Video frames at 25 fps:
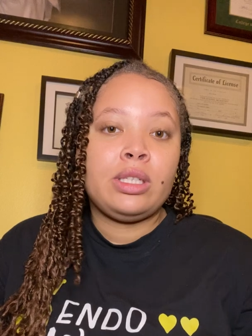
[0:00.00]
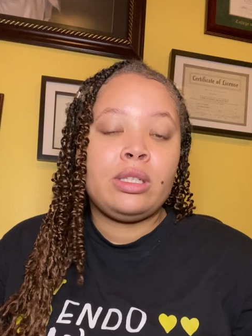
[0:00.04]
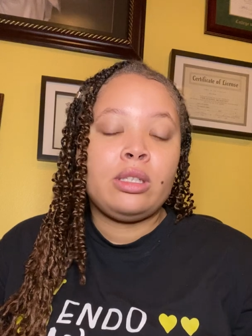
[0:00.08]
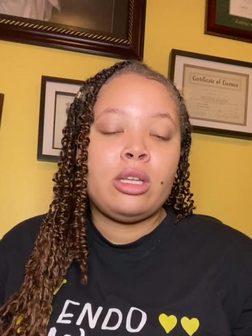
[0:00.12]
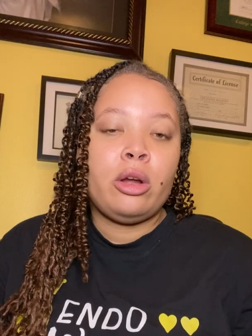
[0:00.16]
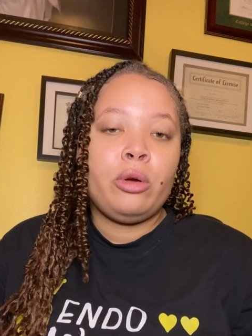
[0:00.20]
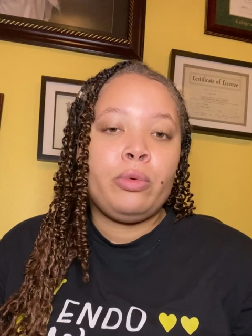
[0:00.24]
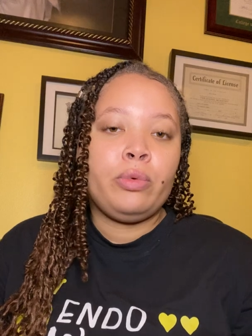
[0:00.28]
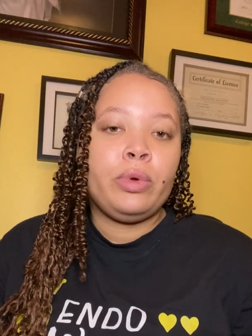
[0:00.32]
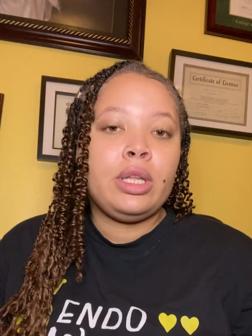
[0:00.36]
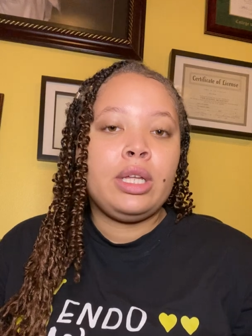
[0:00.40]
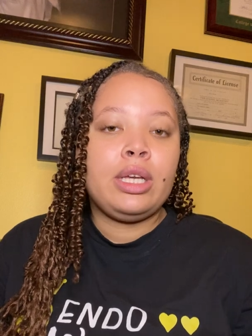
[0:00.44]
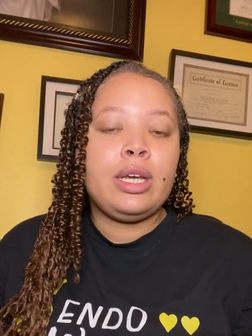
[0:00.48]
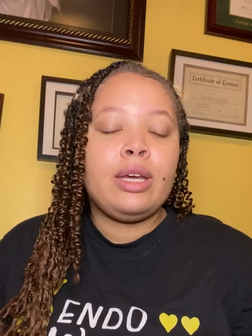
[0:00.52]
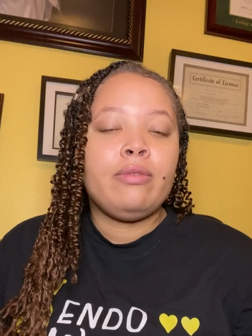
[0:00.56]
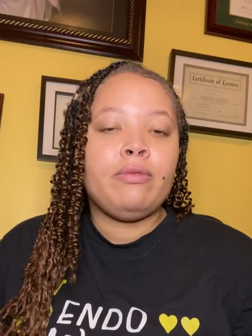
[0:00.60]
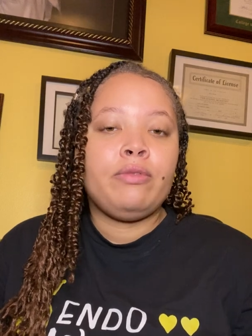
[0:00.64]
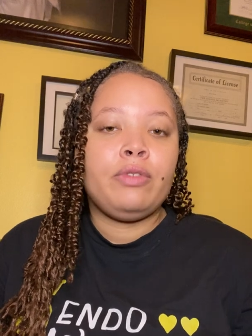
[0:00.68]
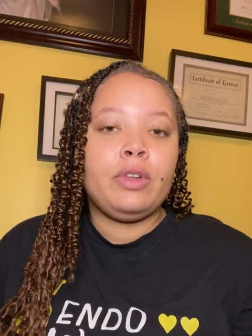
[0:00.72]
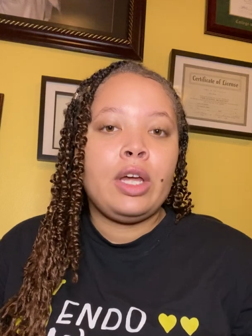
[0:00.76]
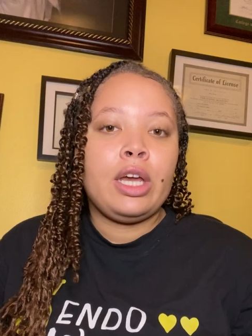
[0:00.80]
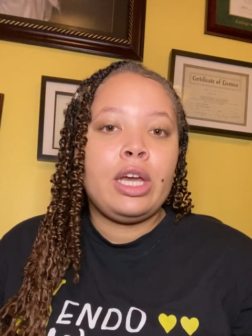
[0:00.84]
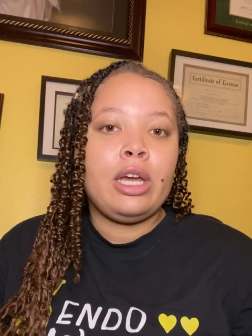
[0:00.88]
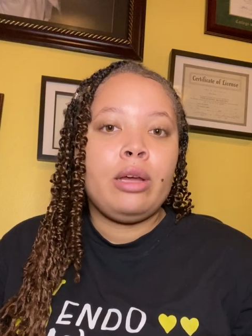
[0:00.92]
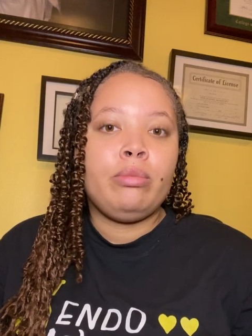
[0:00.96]
They're really
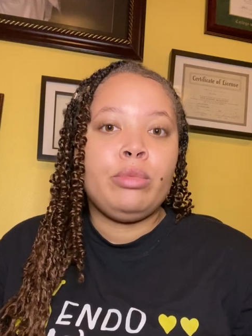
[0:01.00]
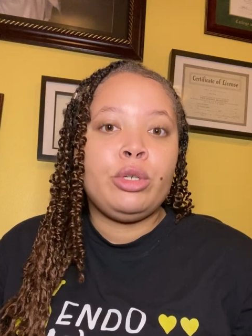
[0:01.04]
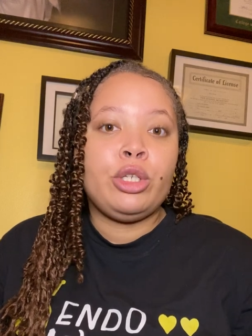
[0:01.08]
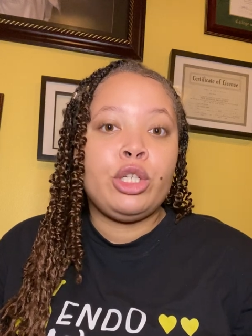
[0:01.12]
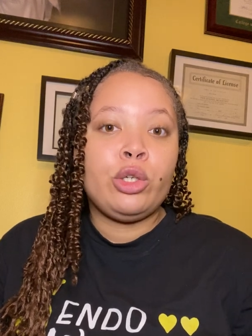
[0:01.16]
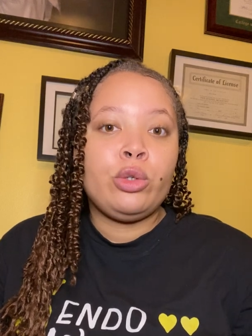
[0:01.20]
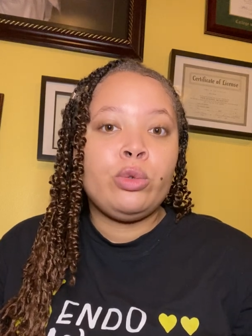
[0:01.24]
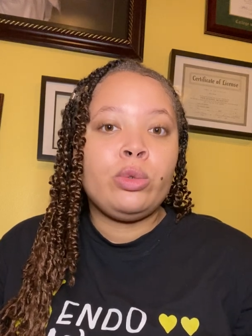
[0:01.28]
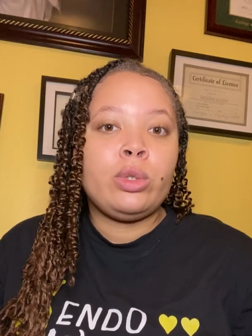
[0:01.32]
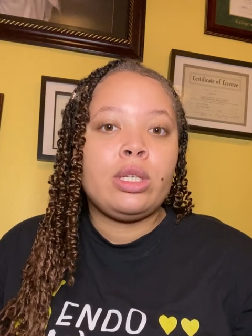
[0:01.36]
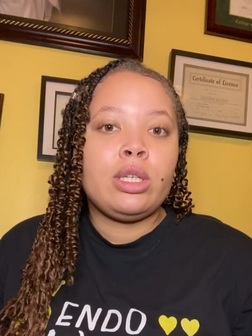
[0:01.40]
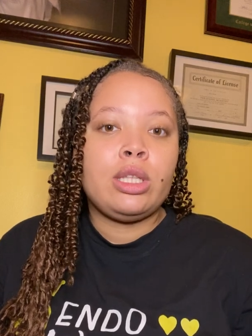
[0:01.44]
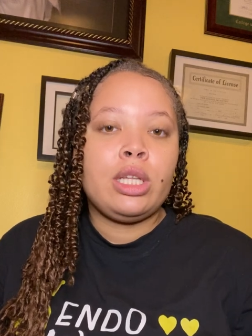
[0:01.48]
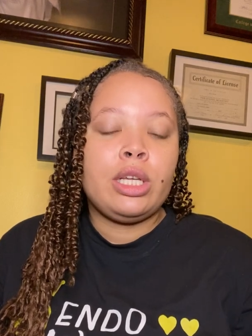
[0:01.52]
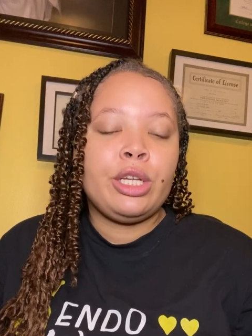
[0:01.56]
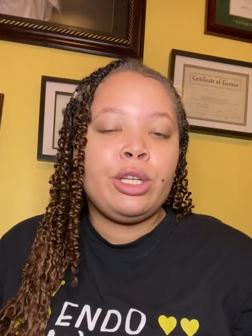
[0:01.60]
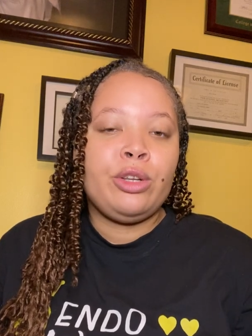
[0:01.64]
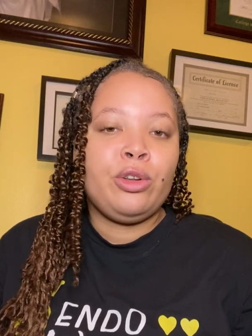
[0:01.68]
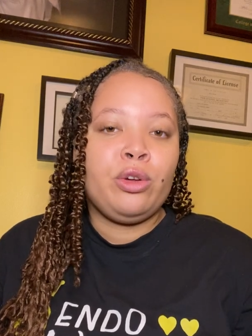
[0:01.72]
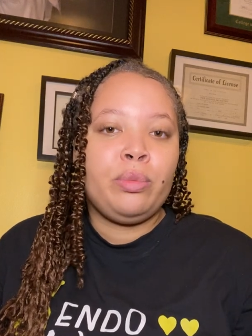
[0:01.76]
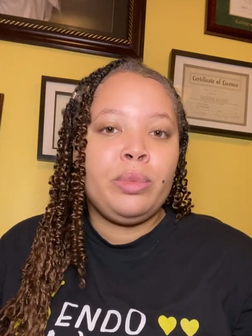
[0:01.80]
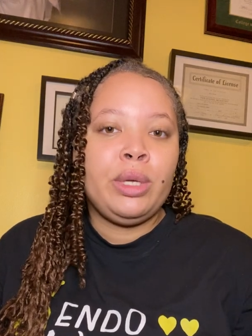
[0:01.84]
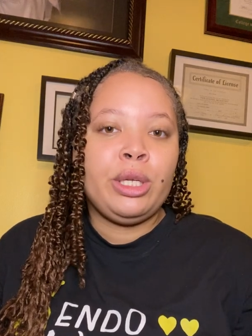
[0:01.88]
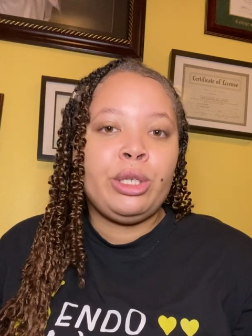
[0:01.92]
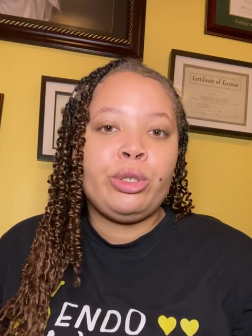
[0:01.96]
inflamed due to the
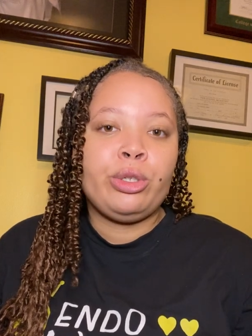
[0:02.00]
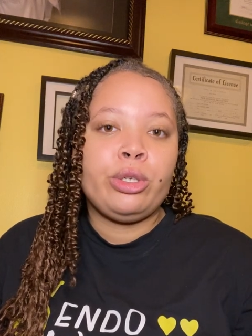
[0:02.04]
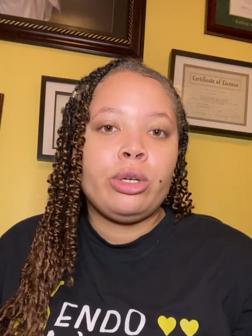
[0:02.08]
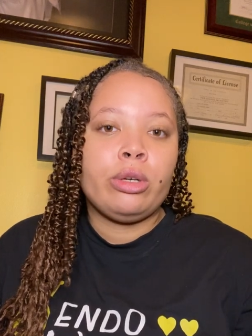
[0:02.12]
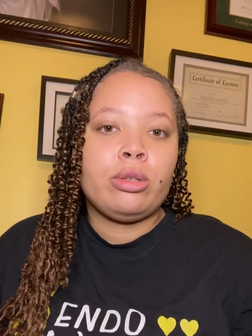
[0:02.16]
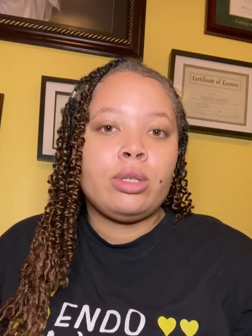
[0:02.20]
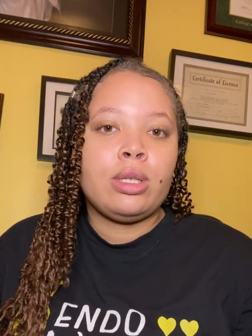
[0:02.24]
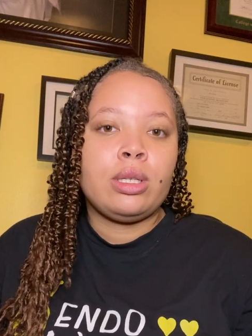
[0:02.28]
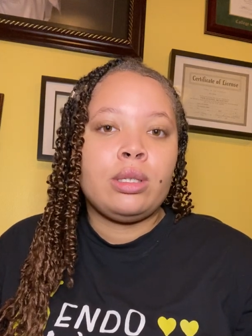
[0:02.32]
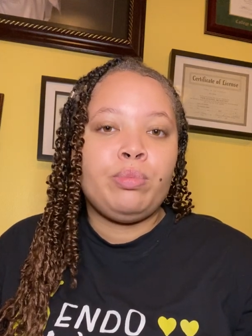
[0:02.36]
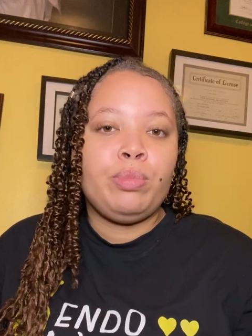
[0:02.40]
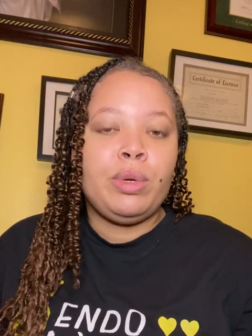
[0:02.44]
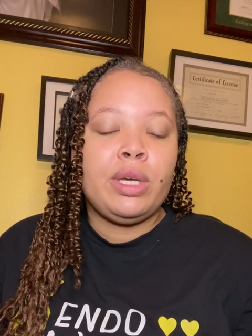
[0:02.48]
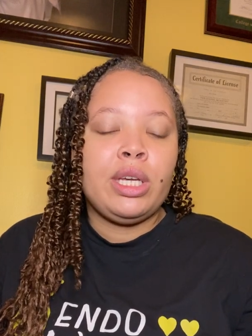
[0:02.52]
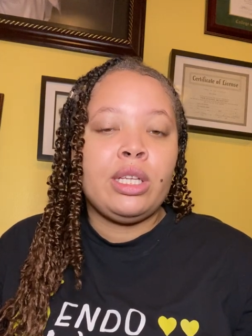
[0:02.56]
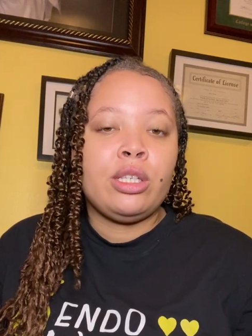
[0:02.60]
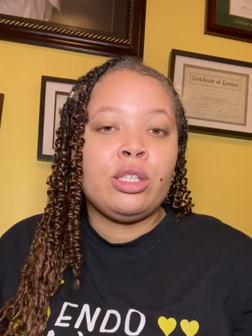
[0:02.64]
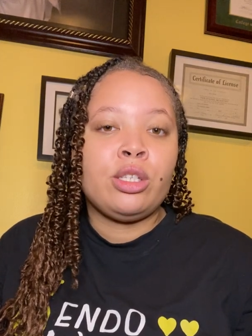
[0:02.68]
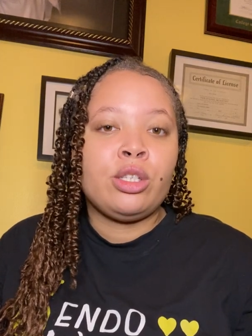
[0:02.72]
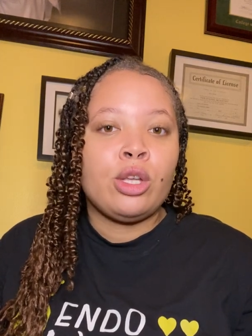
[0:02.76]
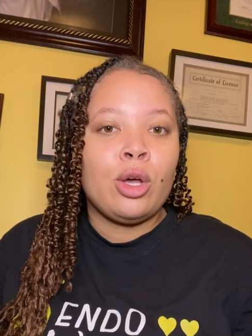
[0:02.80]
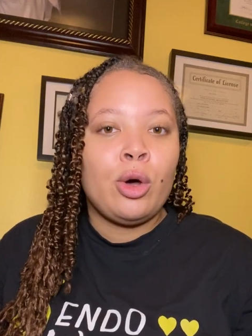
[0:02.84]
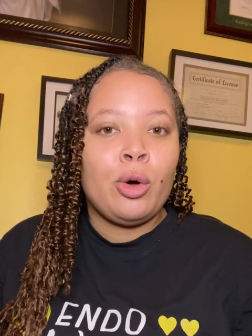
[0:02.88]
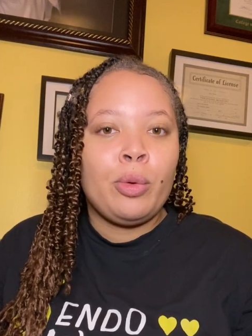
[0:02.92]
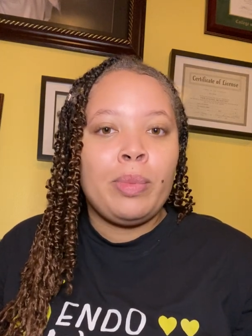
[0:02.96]
endometriosis being
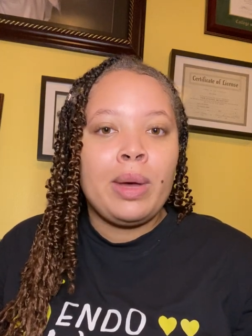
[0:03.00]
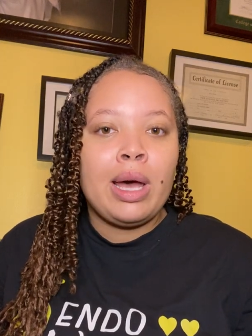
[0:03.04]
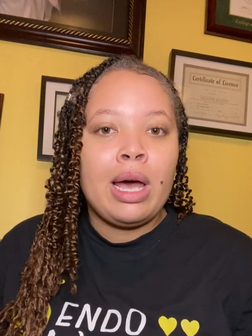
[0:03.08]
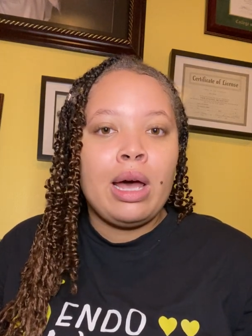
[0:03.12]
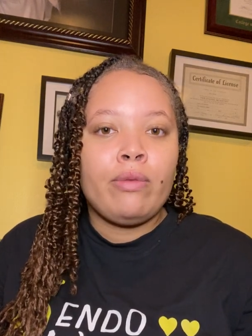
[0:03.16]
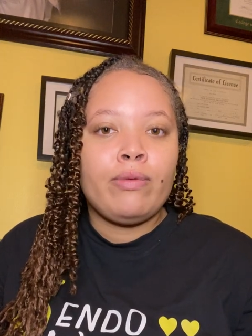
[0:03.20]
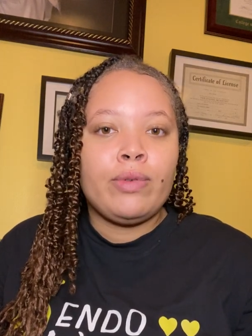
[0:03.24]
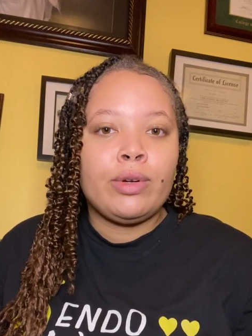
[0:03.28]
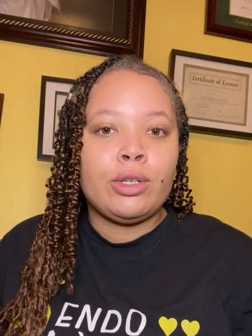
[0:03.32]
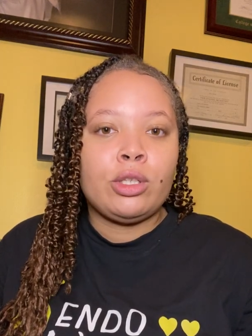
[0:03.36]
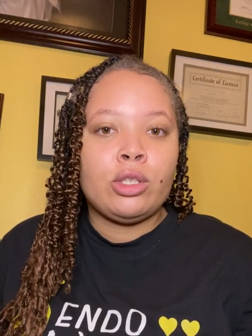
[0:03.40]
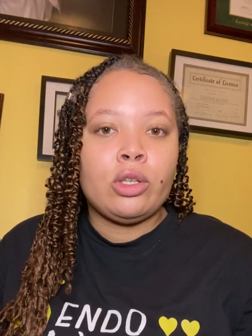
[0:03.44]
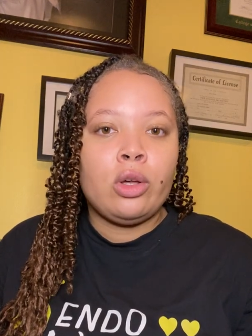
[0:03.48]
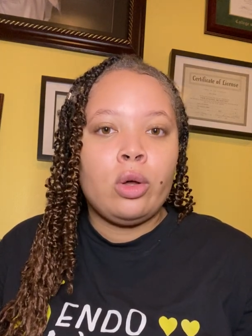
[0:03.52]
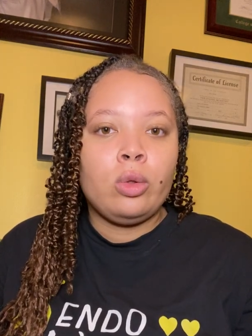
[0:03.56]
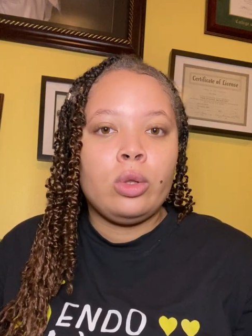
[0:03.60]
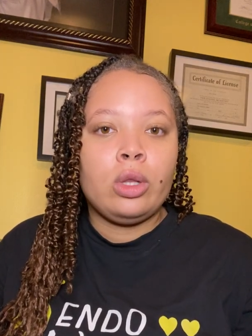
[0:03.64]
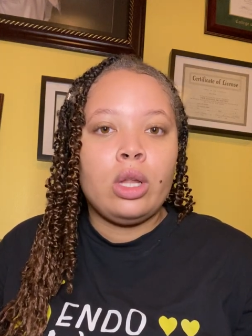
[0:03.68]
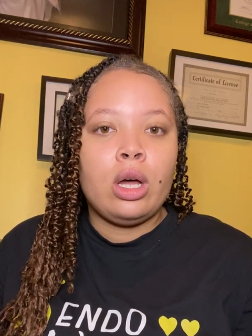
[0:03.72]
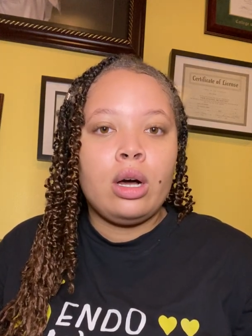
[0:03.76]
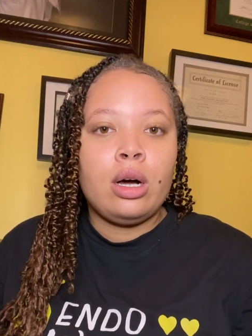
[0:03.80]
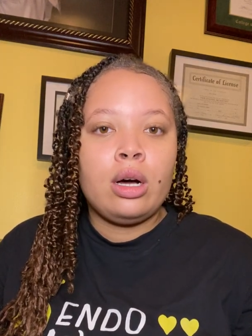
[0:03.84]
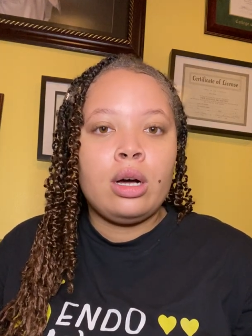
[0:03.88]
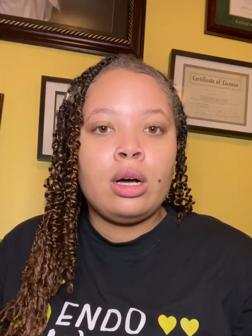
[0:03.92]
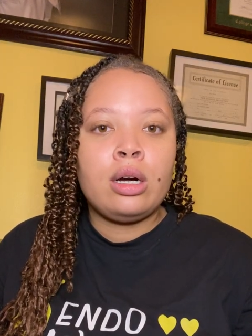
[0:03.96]
so bad for so
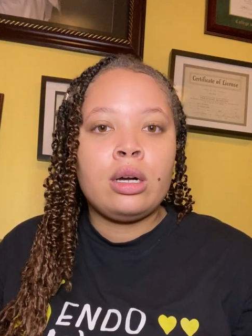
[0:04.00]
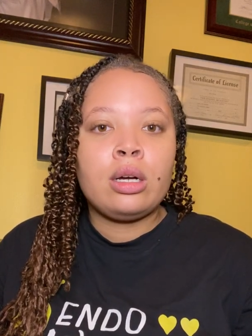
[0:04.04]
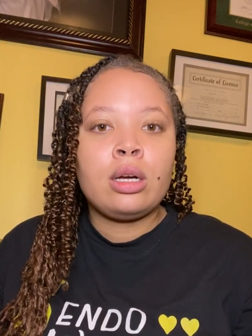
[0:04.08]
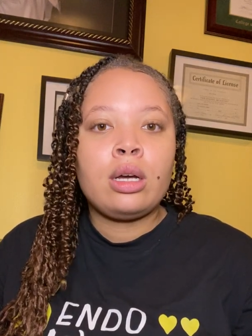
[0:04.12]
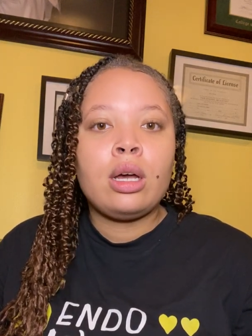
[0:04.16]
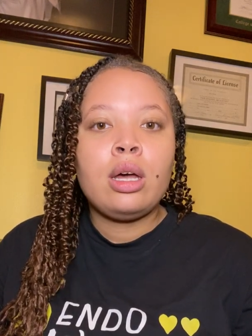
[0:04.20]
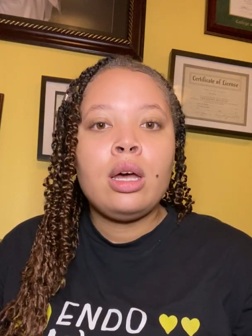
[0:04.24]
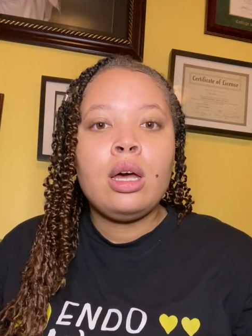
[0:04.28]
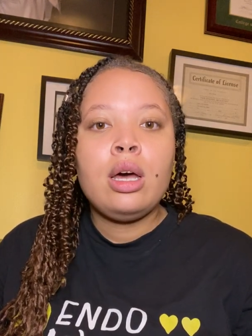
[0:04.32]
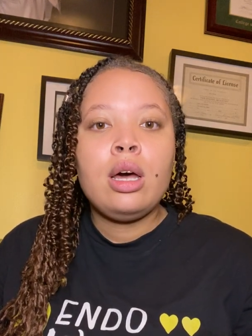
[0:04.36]
long.